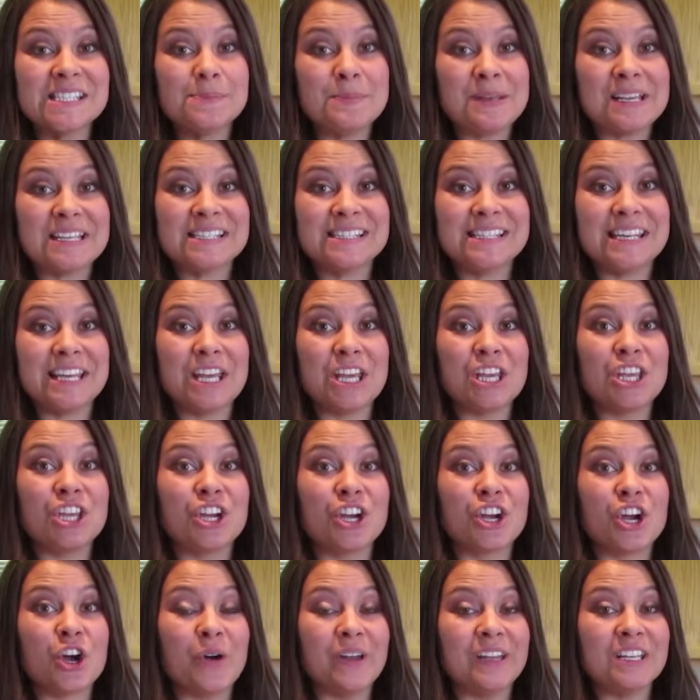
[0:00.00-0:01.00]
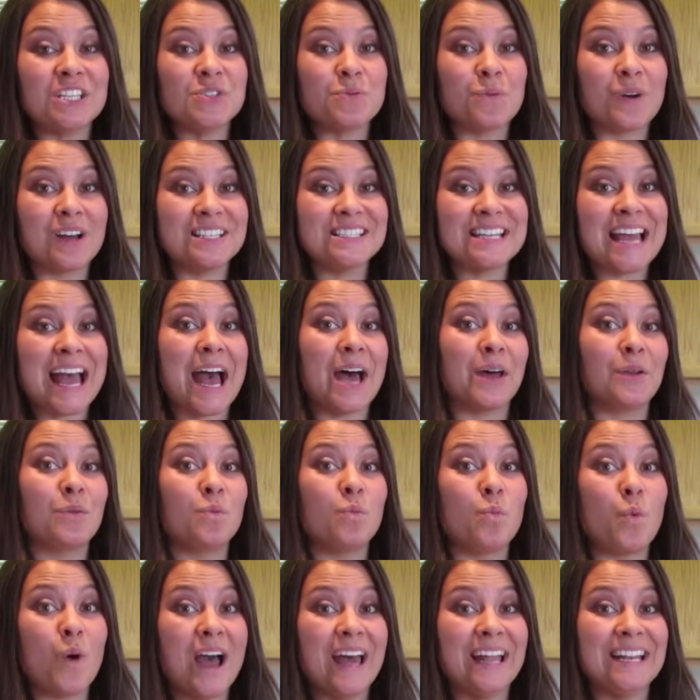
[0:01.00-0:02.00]
mixing, you're going to want to add
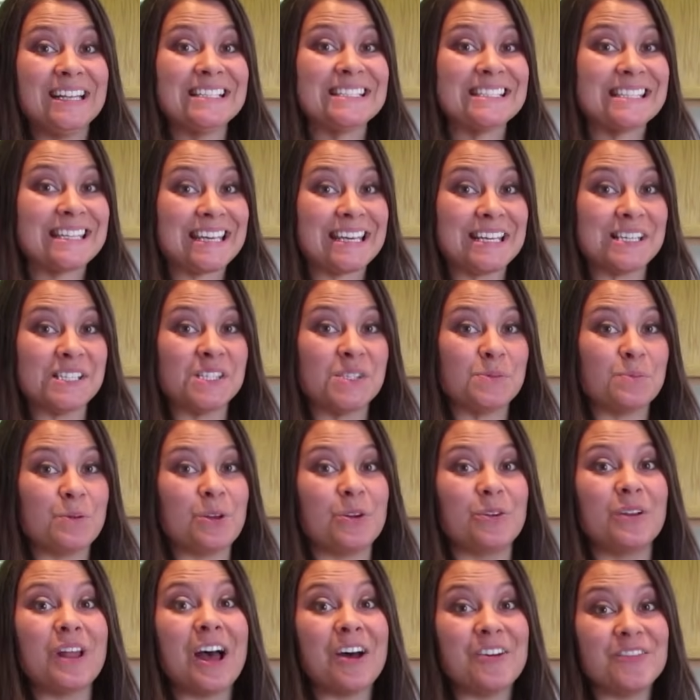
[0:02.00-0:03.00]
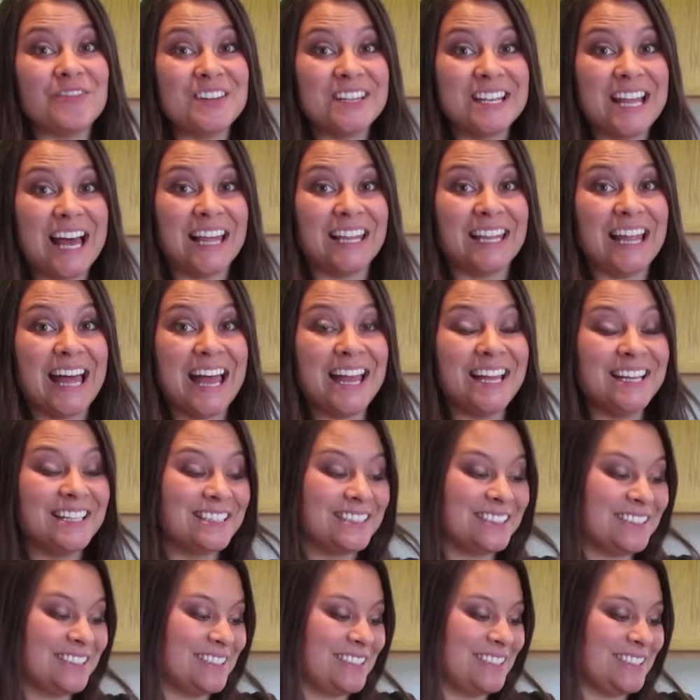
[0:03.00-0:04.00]
one teaspoon of vanilla.
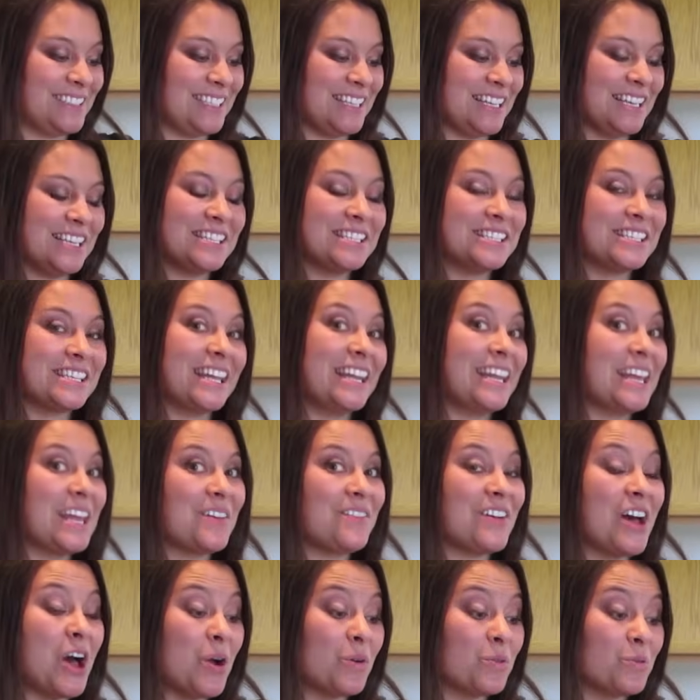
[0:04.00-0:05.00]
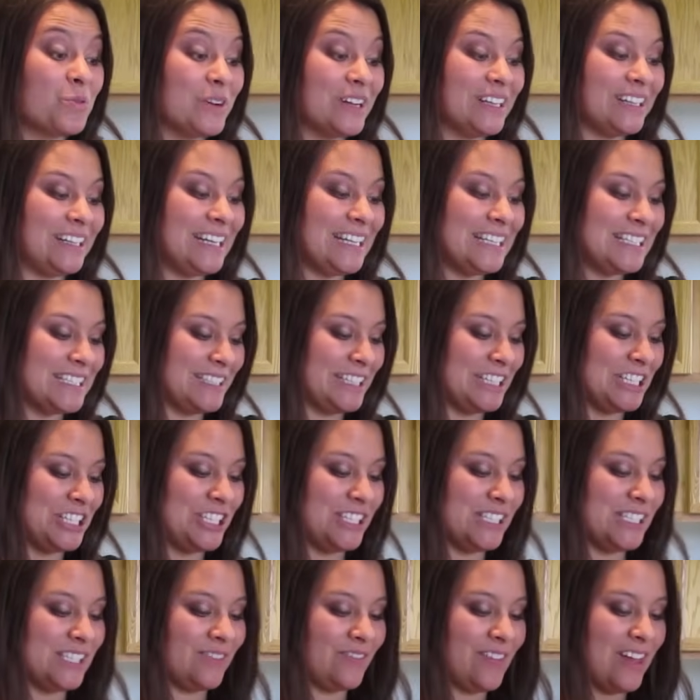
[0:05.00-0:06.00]
It's going to give it a really
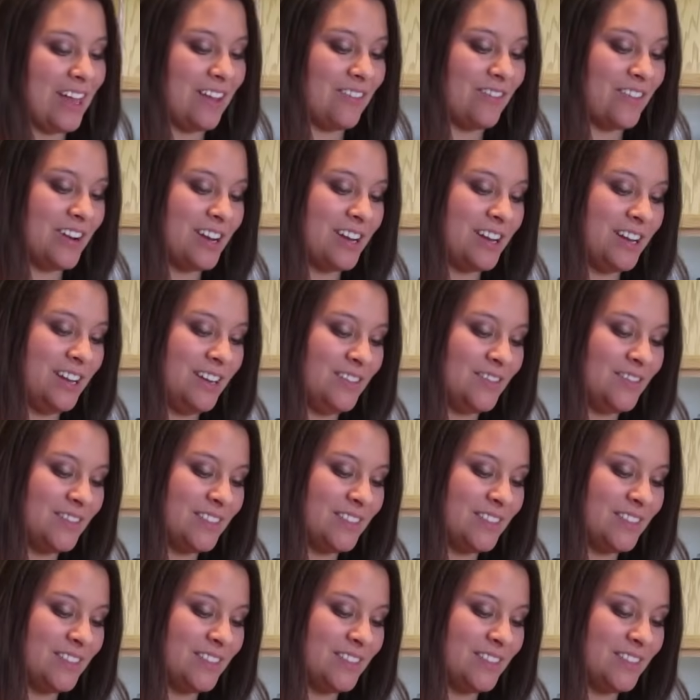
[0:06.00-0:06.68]
delicious flavor.